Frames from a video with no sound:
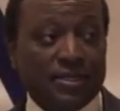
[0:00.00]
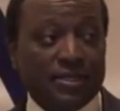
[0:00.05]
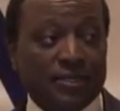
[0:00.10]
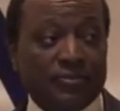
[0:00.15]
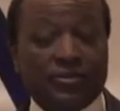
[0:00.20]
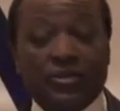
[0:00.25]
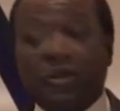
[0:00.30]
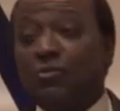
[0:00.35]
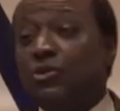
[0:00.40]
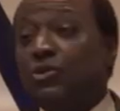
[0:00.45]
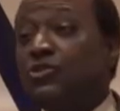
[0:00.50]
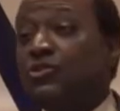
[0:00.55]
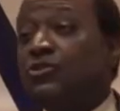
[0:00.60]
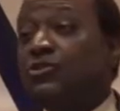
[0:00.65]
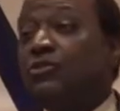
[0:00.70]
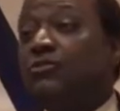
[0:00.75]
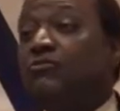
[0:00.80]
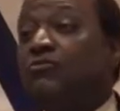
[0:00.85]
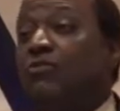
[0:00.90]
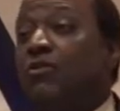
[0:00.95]
If someone
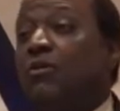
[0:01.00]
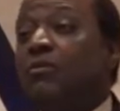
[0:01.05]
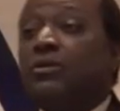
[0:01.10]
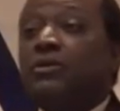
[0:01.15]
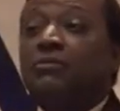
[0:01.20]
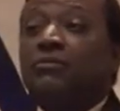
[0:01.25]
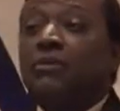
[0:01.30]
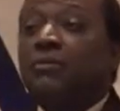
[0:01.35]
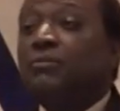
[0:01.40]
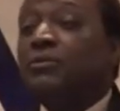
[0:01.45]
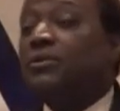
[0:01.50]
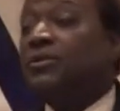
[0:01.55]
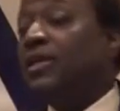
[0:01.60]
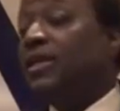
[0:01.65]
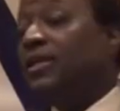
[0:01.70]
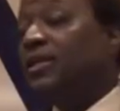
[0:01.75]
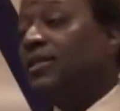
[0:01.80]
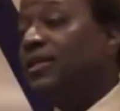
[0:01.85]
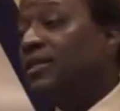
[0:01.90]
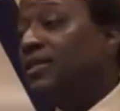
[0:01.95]
stood forward
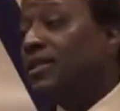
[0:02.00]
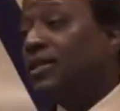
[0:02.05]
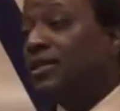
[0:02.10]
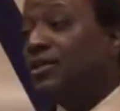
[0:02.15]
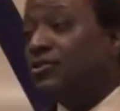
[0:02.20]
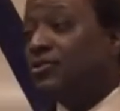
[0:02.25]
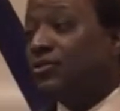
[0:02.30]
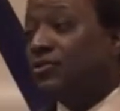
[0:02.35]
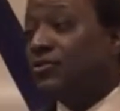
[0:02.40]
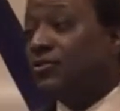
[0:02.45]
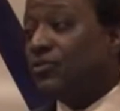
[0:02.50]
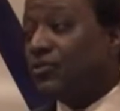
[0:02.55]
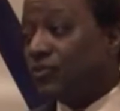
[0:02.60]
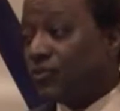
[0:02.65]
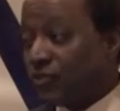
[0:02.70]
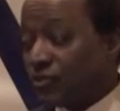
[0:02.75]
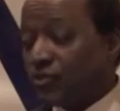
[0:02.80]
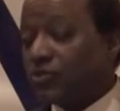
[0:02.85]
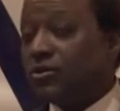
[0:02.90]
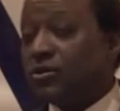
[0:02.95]
representing the things you
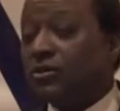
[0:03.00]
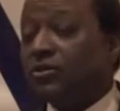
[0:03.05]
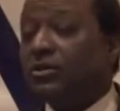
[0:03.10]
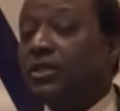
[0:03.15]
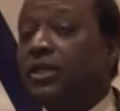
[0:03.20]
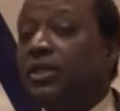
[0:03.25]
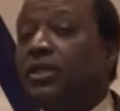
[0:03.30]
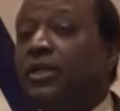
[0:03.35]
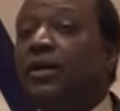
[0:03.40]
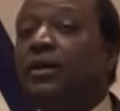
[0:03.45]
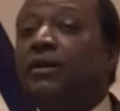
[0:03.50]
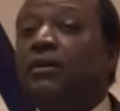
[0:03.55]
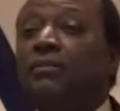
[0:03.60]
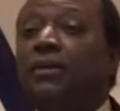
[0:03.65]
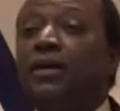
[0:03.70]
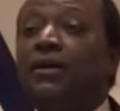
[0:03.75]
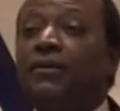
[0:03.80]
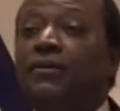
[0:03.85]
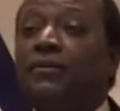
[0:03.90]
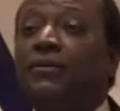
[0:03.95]
truly care
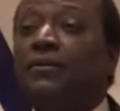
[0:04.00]
about,